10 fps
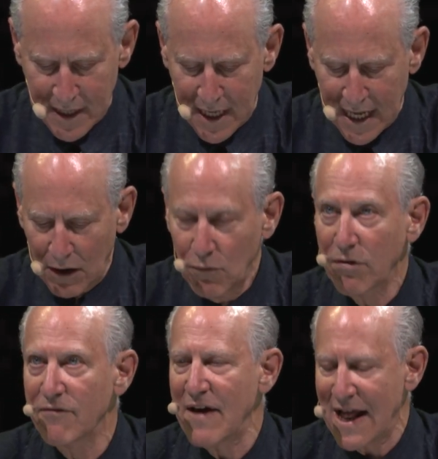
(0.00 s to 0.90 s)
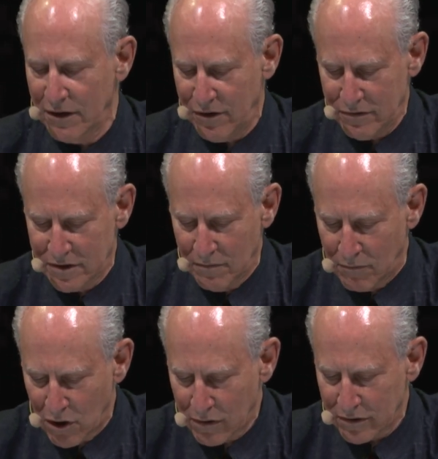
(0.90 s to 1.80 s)
How will the values,
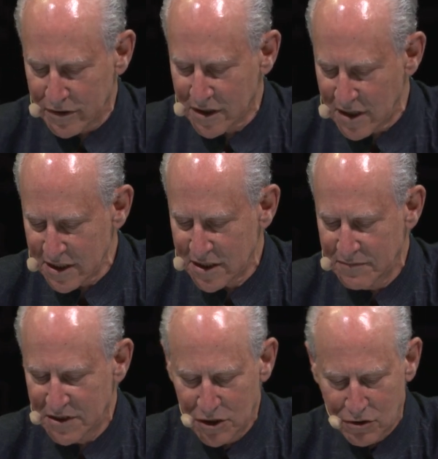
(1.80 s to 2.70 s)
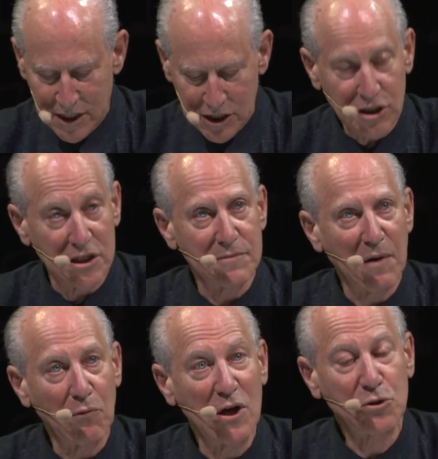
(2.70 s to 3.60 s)
morals, customs, and traditions
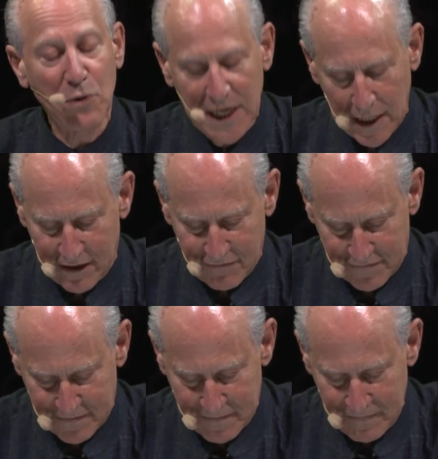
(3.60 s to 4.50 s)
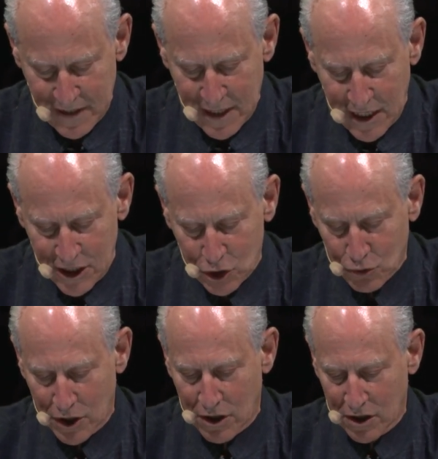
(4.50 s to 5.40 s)
by which we live, in
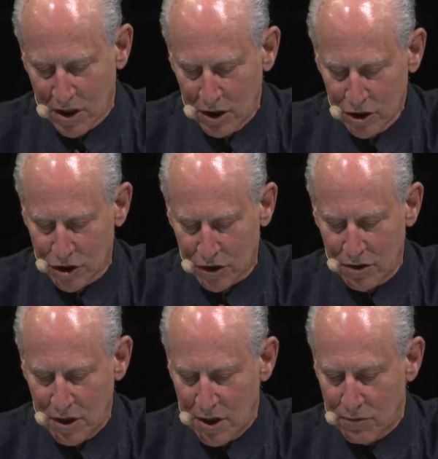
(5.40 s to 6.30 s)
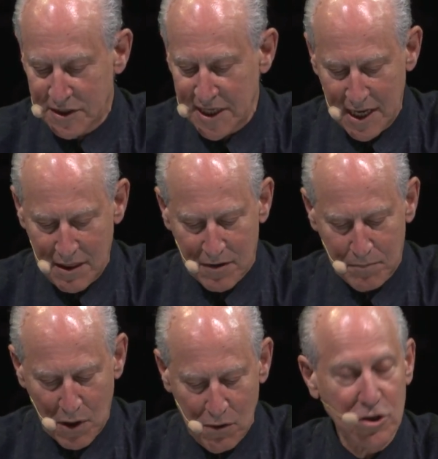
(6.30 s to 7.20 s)
short, our culture, retain their
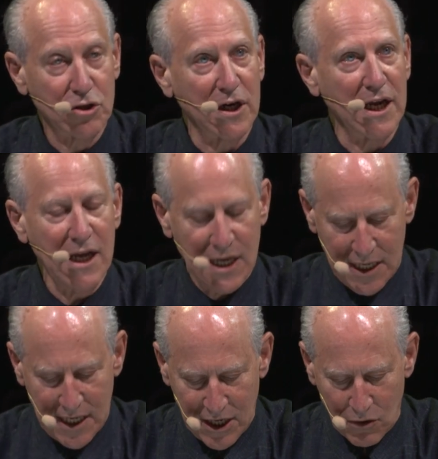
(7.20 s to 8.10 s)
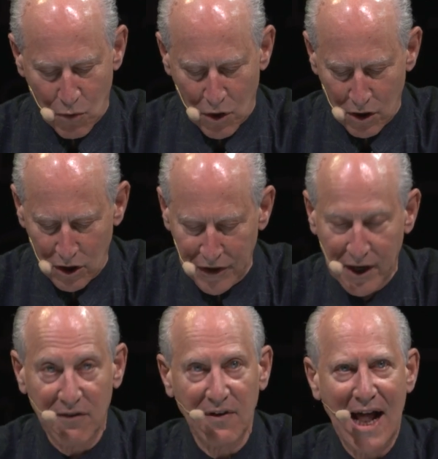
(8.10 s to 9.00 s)
poetry in a world
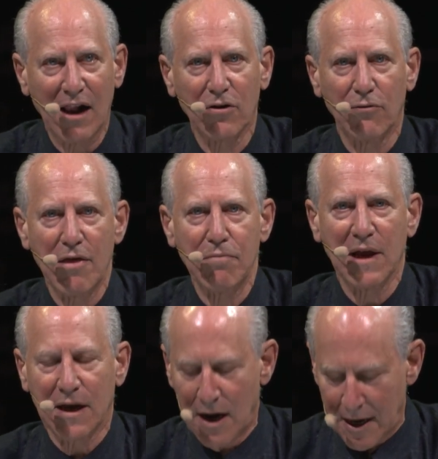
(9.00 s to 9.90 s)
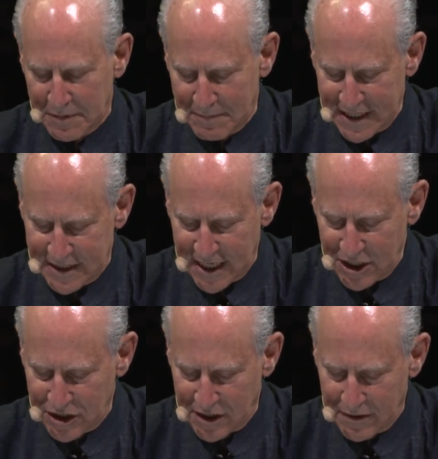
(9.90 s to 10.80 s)
of algorithmic optimization?